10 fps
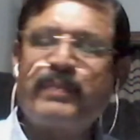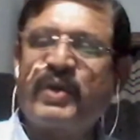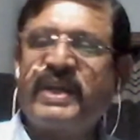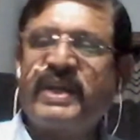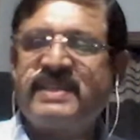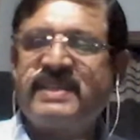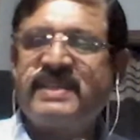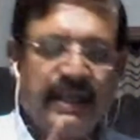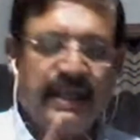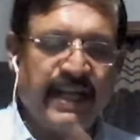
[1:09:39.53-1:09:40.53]
protects
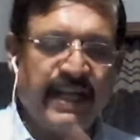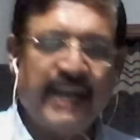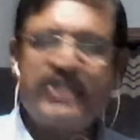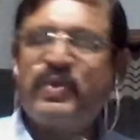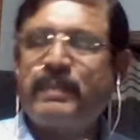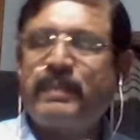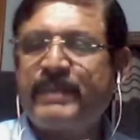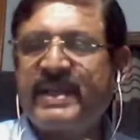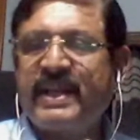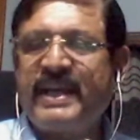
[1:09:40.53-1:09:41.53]
intellectual
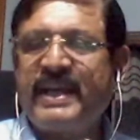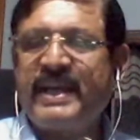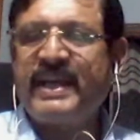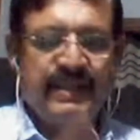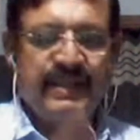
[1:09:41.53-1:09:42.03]
property rights,